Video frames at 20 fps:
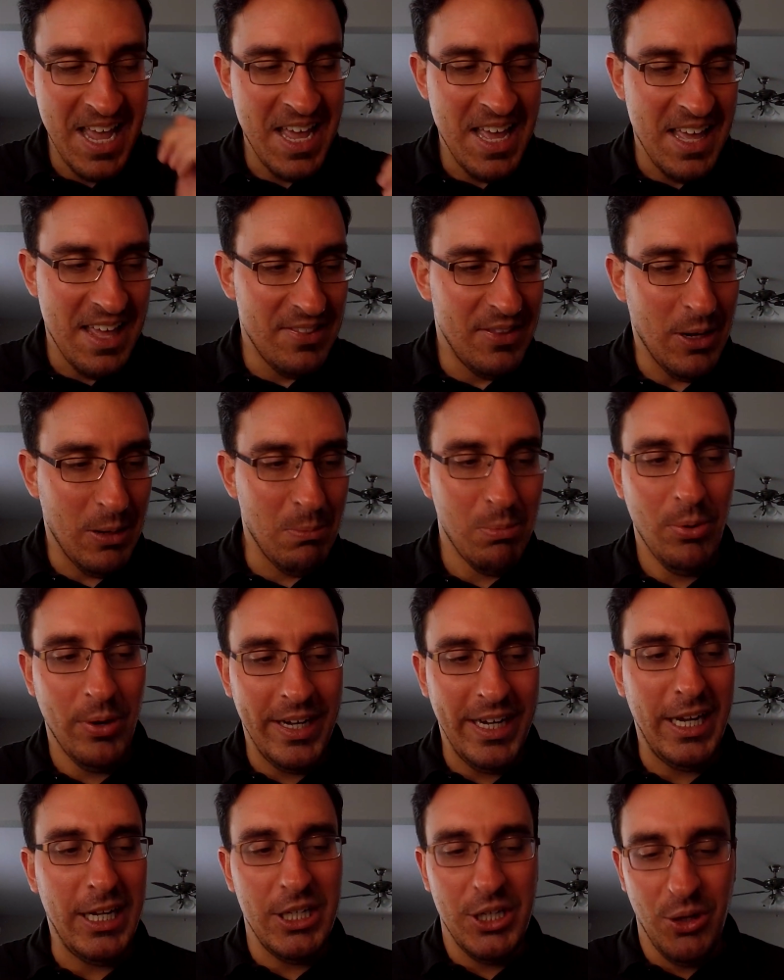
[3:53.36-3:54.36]
they're
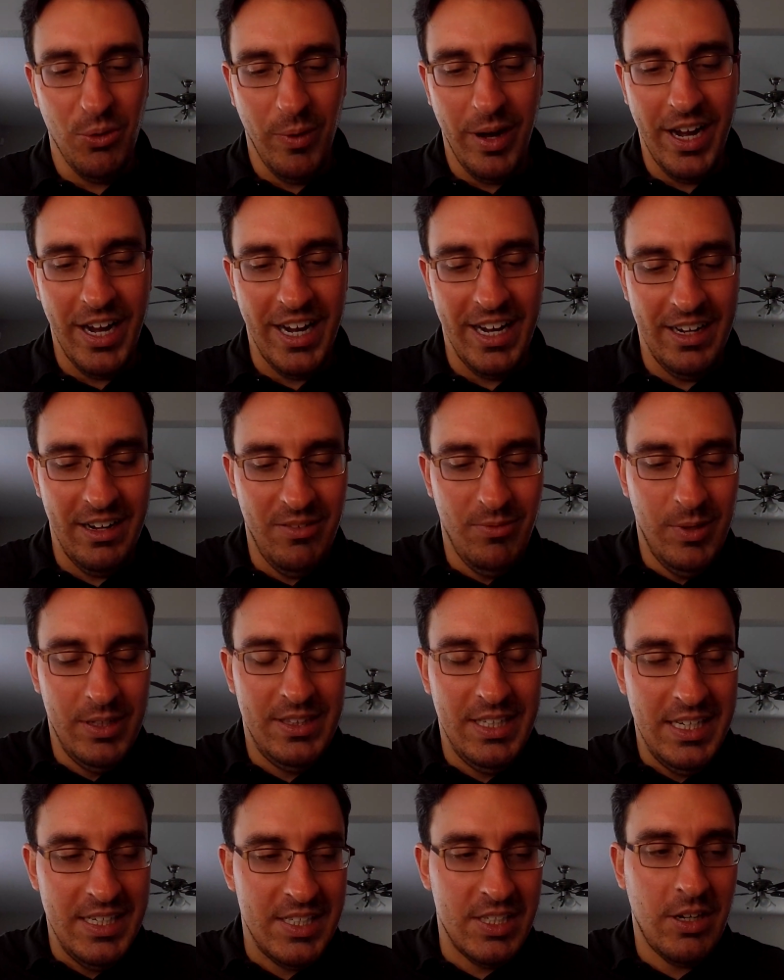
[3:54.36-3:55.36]
bringing you in with
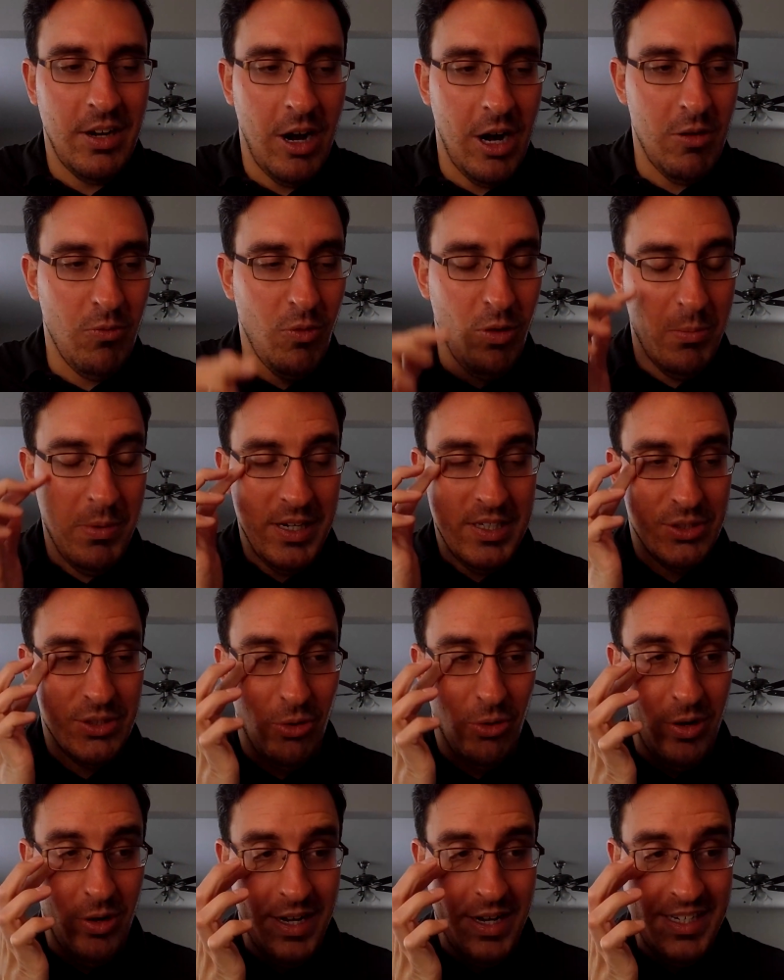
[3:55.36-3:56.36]
these heartwarming
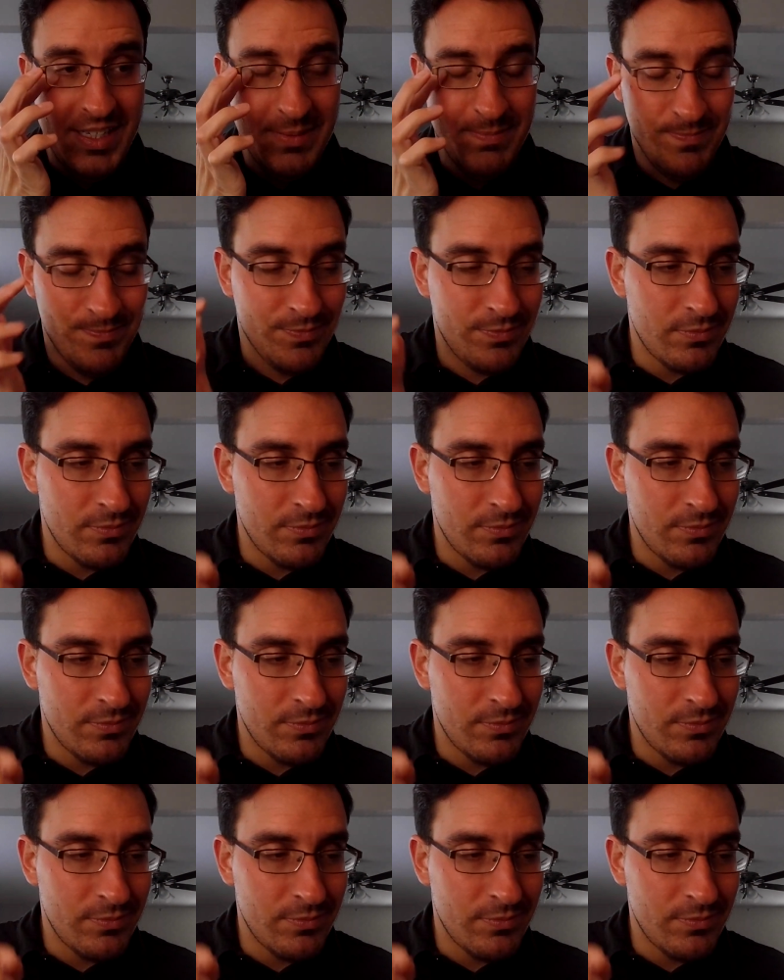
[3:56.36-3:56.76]
stories.